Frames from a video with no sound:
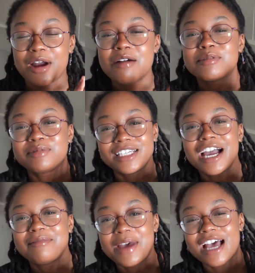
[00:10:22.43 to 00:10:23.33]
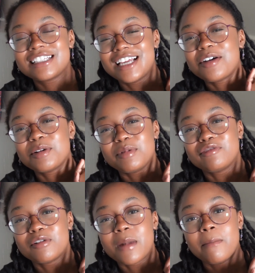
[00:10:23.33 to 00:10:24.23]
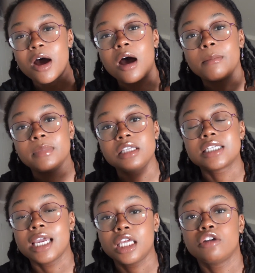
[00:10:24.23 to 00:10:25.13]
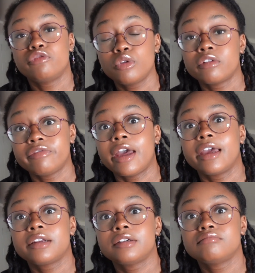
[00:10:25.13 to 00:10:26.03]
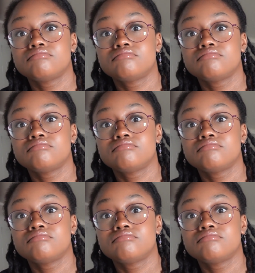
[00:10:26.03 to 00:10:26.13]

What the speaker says: probably got passed down to me from my mom be taking full effect.